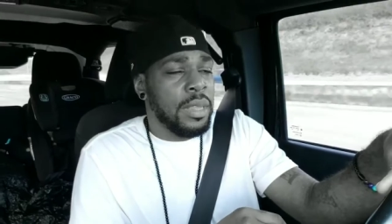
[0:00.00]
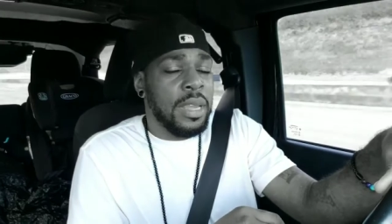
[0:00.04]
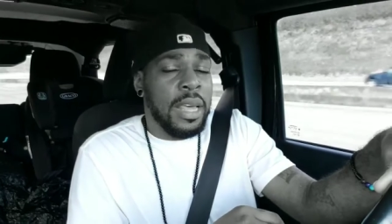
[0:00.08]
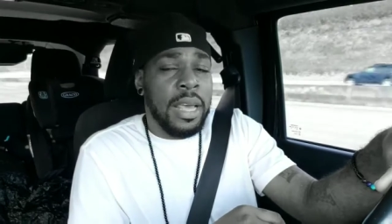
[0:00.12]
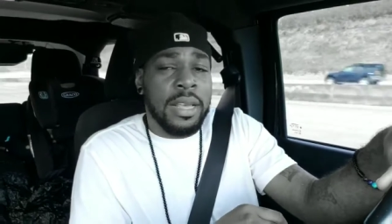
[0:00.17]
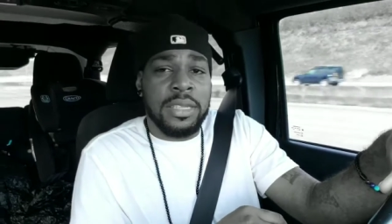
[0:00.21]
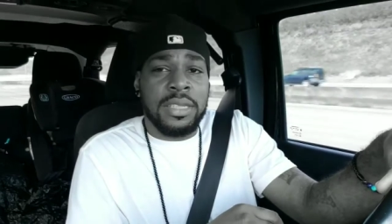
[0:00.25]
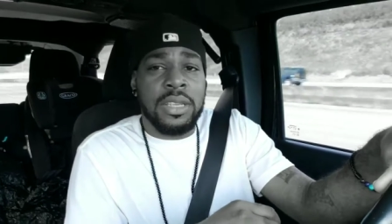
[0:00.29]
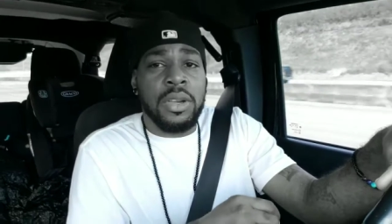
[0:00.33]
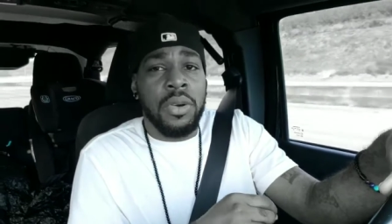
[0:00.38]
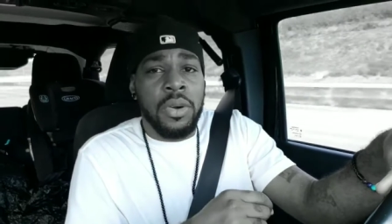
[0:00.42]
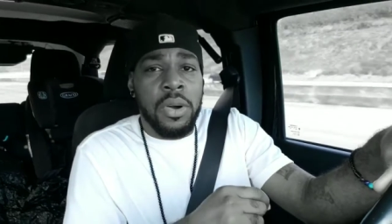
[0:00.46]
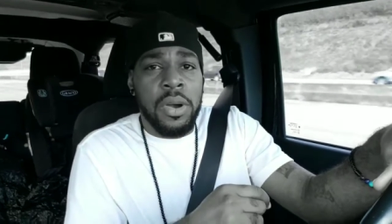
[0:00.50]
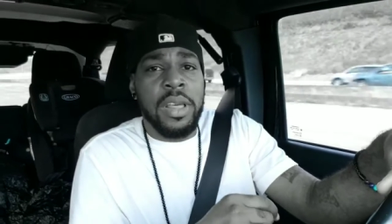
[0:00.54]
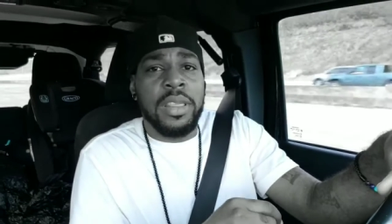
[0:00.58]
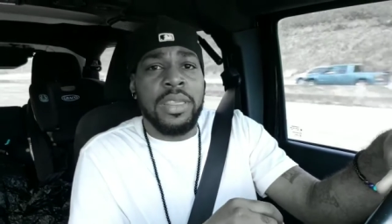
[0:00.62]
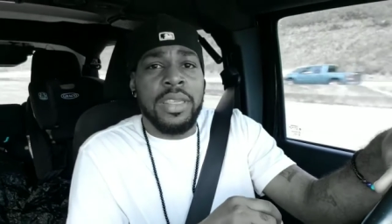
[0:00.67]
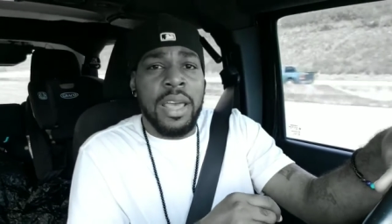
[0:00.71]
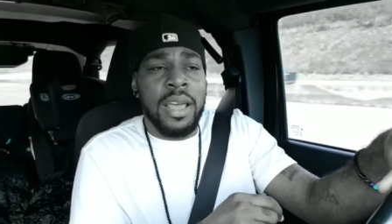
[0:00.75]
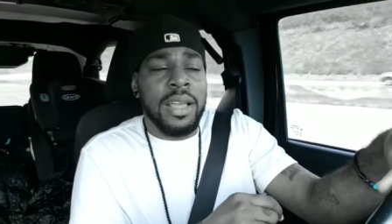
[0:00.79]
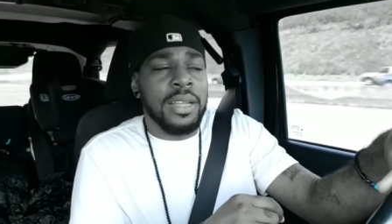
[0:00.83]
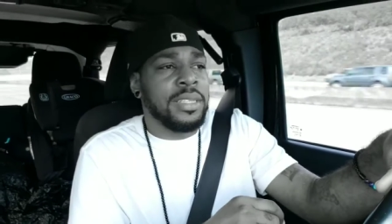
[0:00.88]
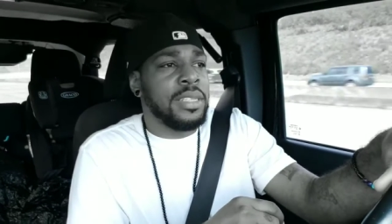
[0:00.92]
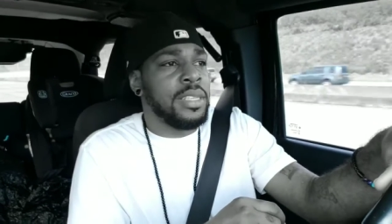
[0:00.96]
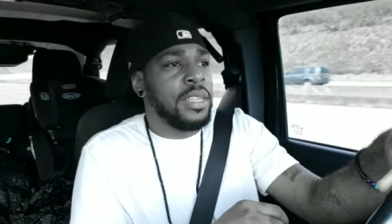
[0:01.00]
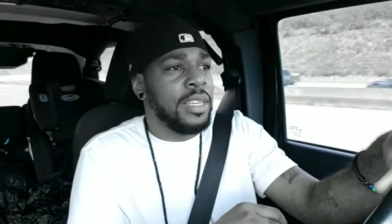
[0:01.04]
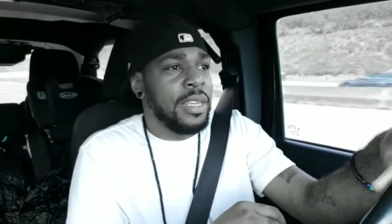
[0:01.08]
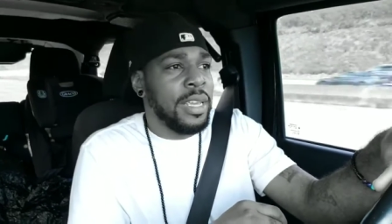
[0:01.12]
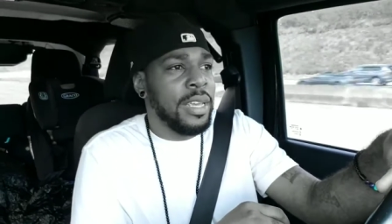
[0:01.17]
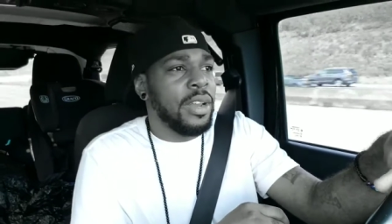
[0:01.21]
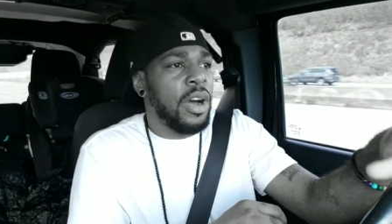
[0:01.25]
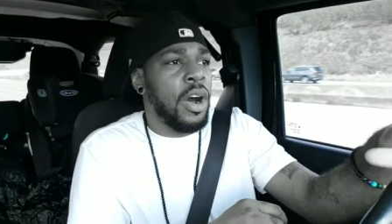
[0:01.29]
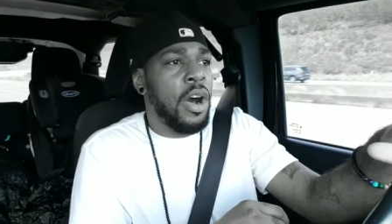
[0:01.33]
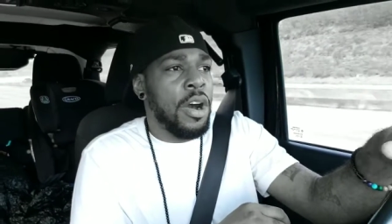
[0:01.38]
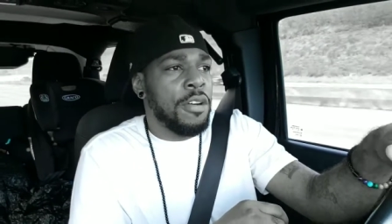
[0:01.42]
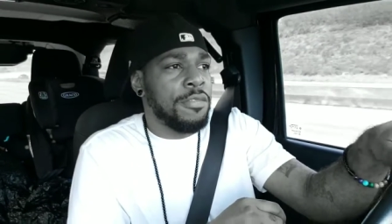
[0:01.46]
that's on that to
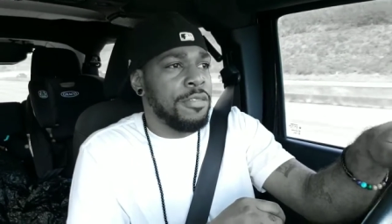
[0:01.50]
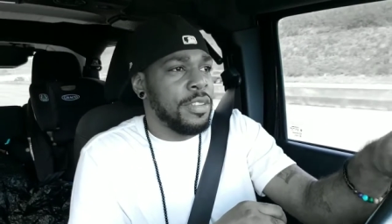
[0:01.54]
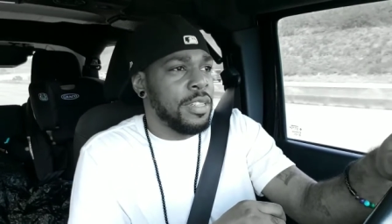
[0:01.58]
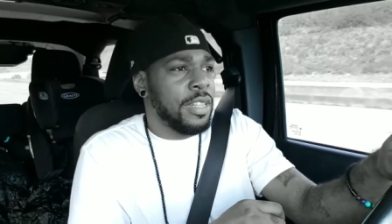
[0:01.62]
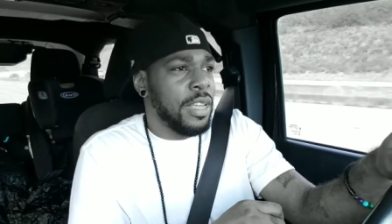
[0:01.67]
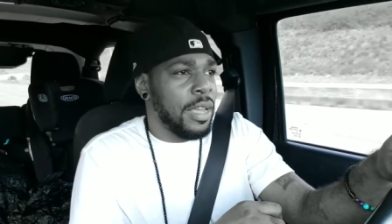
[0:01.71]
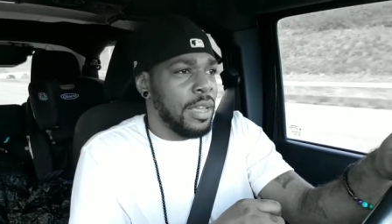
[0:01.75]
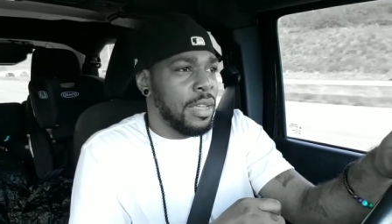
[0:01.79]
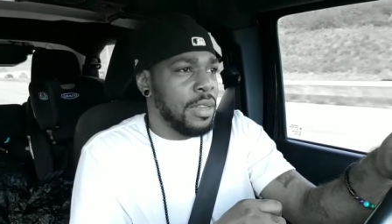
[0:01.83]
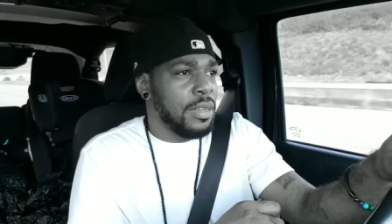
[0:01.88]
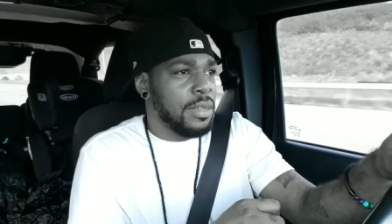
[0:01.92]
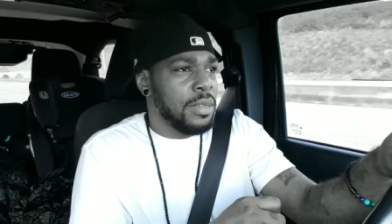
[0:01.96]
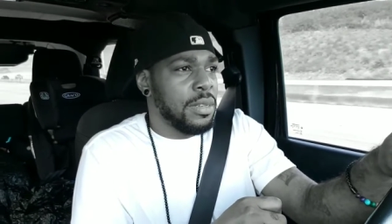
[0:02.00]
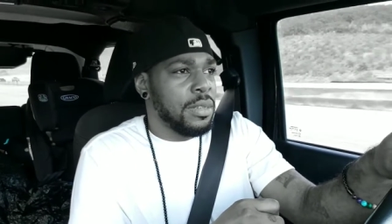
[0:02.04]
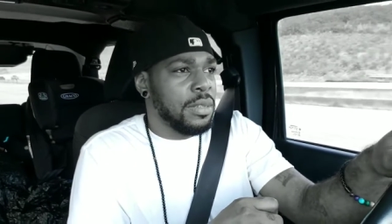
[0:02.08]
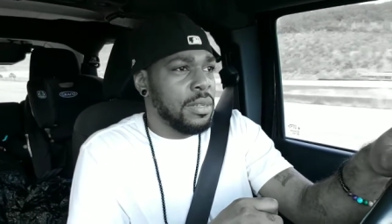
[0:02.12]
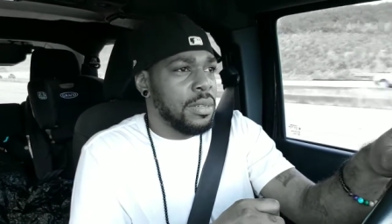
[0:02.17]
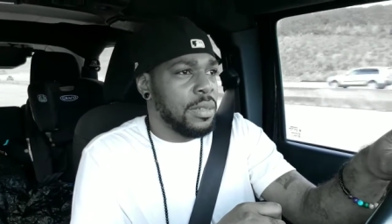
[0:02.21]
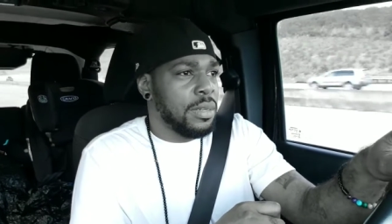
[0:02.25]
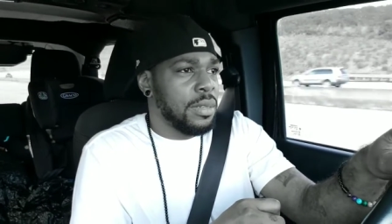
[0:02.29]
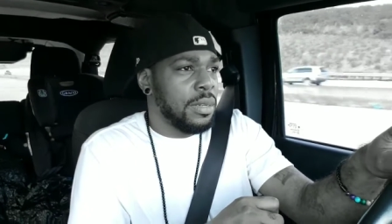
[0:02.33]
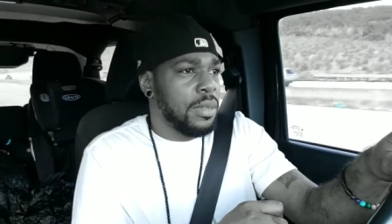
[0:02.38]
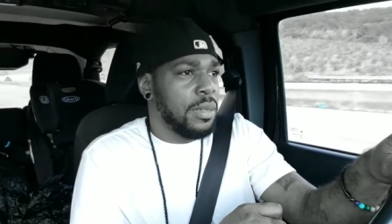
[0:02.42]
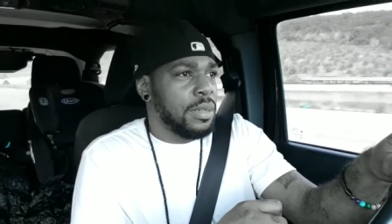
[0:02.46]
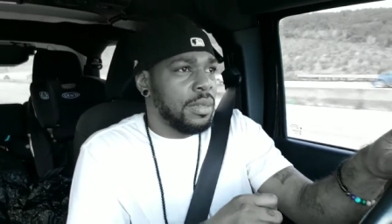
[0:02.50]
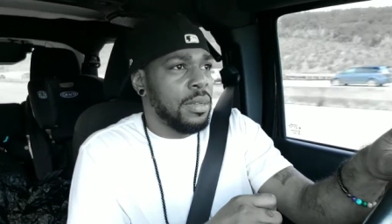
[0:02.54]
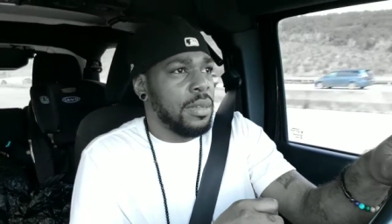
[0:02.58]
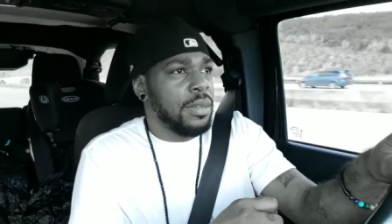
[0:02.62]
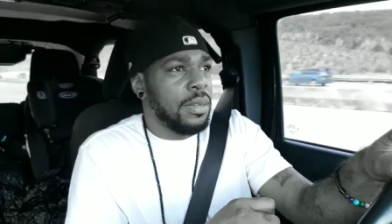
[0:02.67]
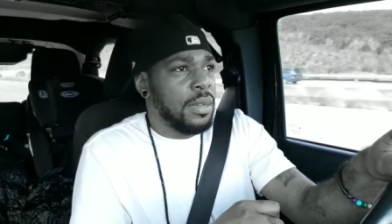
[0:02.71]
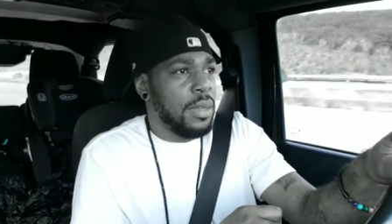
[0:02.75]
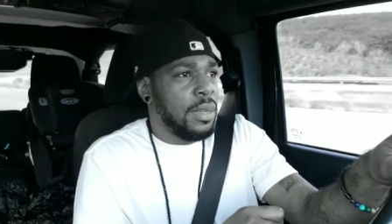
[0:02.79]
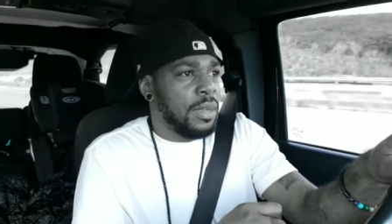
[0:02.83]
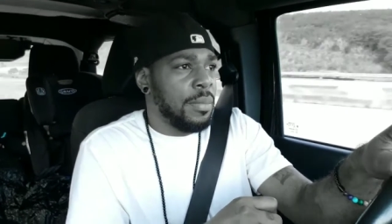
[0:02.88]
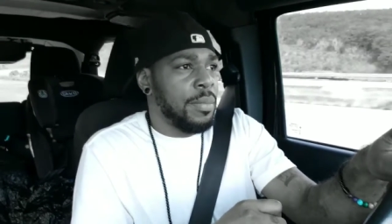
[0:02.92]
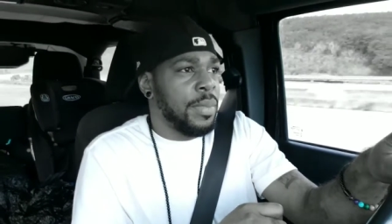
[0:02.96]
get off of that,
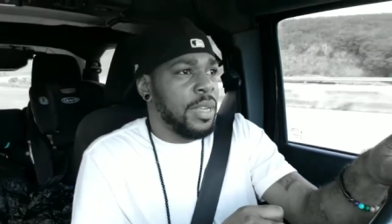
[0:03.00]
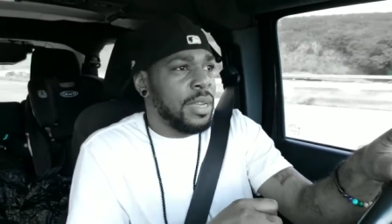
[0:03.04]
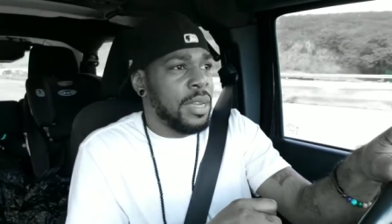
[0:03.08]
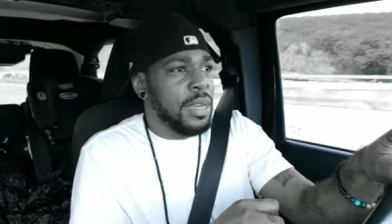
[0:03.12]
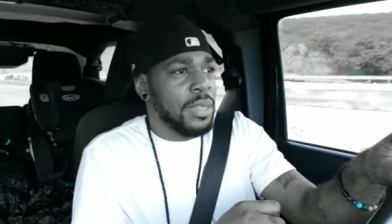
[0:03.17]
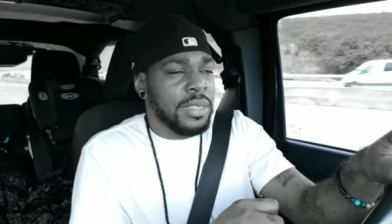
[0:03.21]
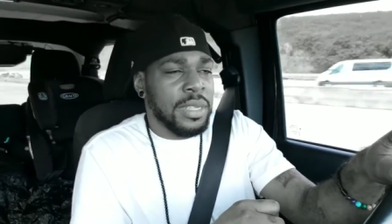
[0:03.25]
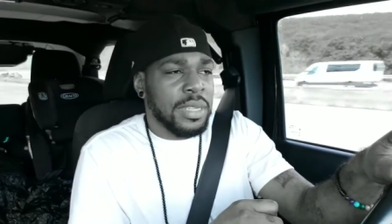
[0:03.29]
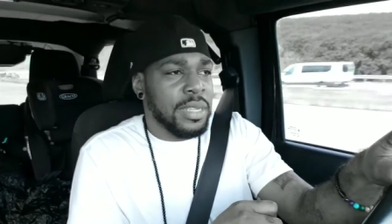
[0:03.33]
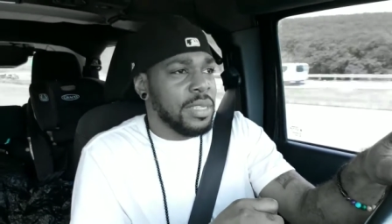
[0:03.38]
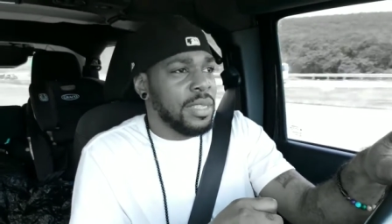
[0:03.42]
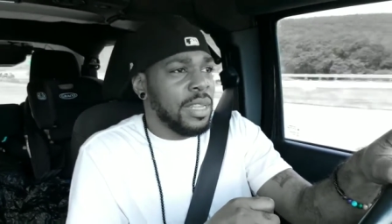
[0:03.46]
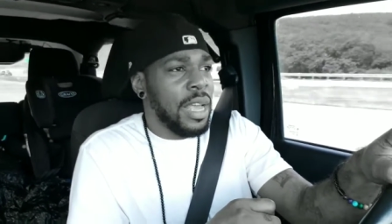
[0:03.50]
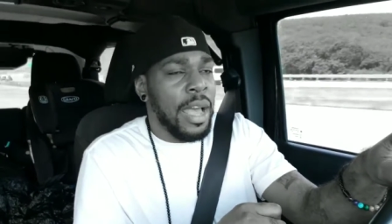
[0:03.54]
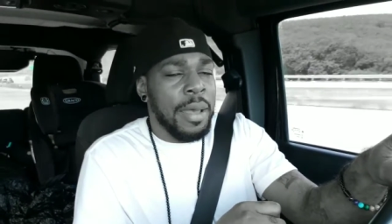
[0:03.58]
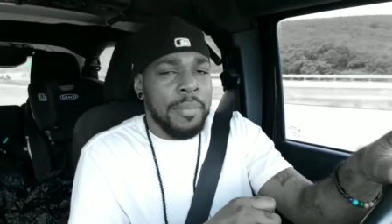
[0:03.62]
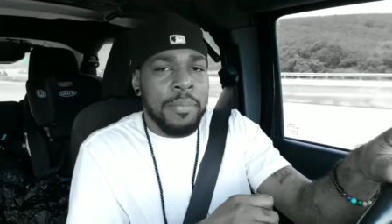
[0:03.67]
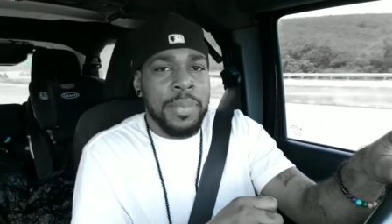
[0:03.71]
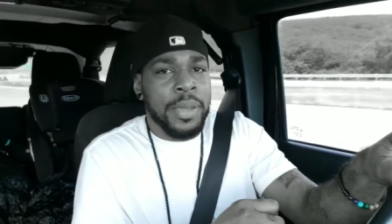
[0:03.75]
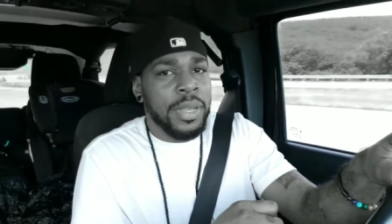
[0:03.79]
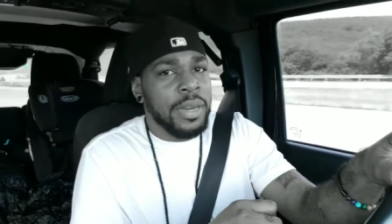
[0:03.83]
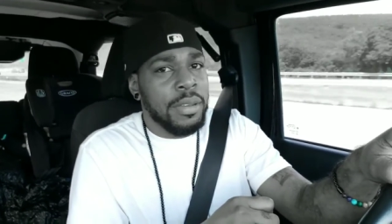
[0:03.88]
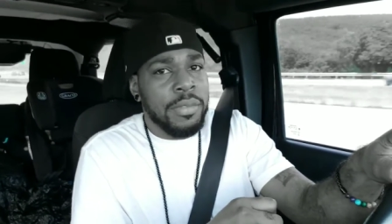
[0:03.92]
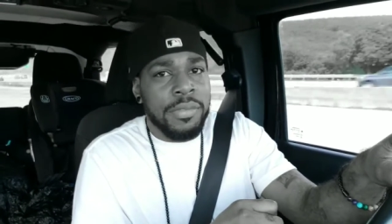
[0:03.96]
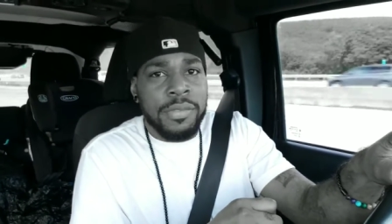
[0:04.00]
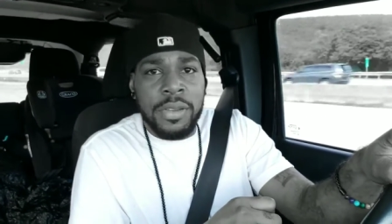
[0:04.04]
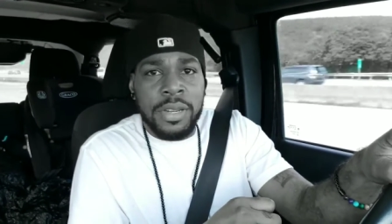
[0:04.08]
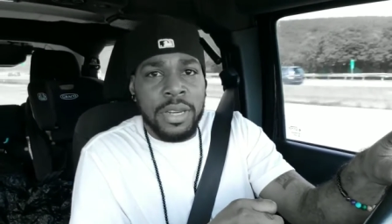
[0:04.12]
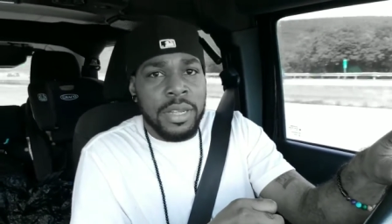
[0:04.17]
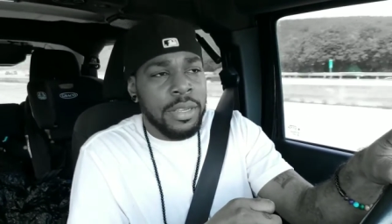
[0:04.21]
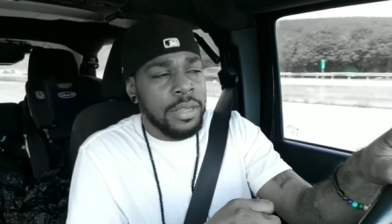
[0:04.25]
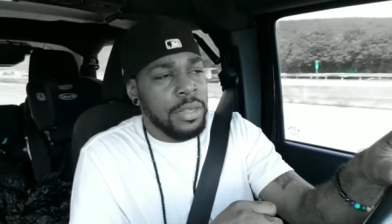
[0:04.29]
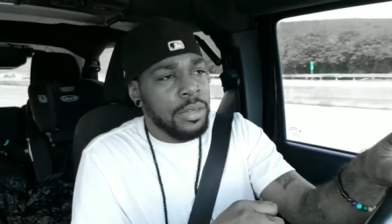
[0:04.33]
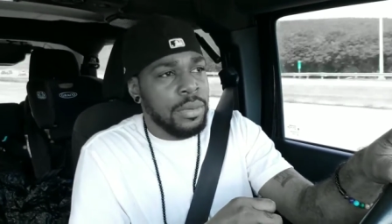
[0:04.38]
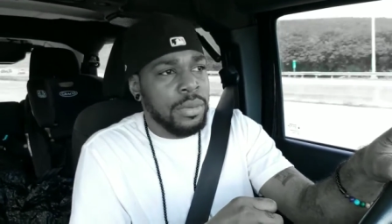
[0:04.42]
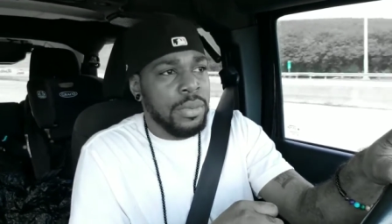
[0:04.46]
because it's not
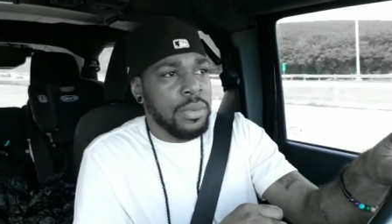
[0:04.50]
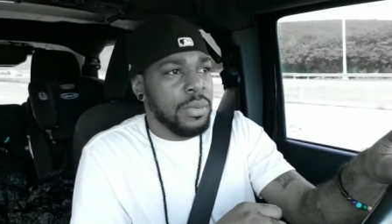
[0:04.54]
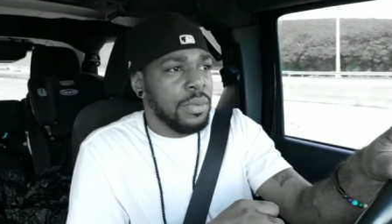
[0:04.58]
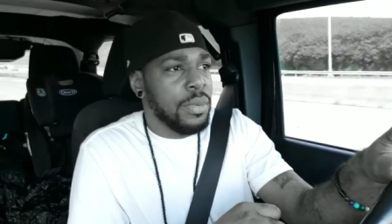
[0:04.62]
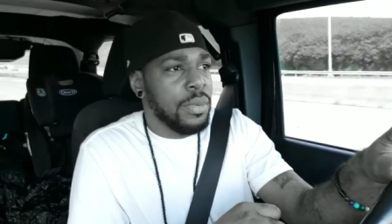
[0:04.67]
benefiting you.